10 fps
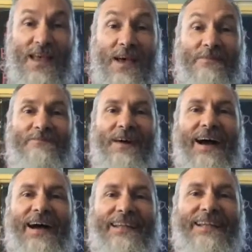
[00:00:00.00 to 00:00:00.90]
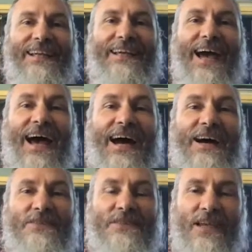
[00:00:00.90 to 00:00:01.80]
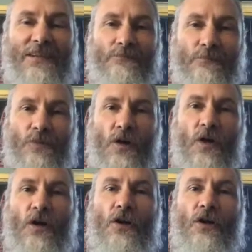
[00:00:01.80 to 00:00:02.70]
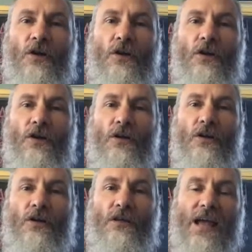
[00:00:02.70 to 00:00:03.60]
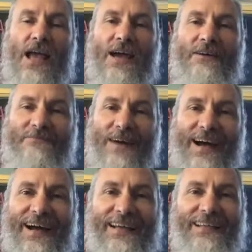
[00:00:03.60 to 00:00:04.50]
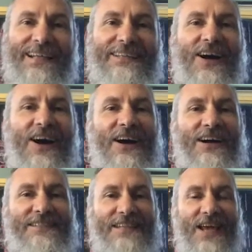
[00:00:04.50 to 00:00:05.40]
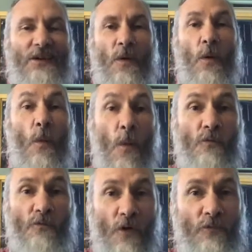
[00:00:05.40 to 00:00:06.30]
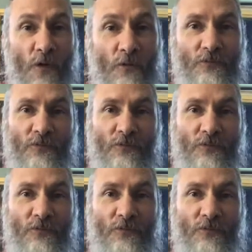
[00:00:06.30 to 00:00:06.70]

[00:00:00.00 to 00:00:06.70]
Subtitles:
My little cow said, rawr. My little dog said, woof, woof, woof.